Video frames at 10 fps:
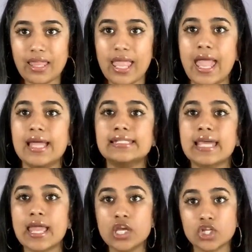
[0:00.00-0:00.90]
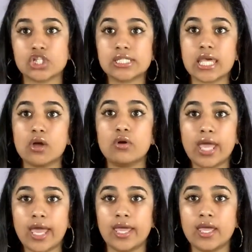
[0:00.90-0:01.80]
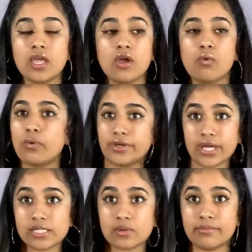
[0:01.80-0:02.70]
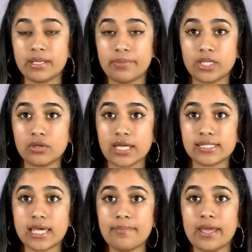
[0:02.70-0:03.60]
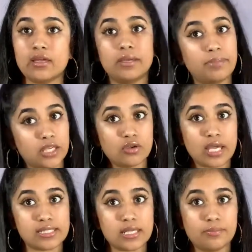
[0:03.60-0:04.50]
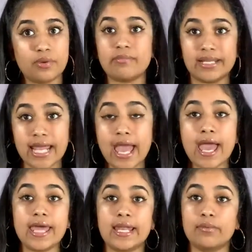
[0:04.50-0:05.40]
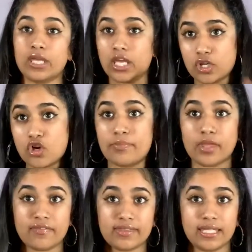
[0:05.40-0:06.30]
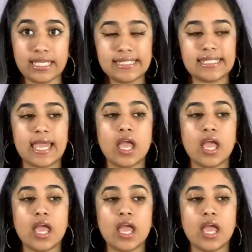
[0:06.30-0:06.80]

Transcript: And she's like, okay, where do you guys want me to pick you guys up? I could pick you guys up with my dad and we can get dropped off at the quince.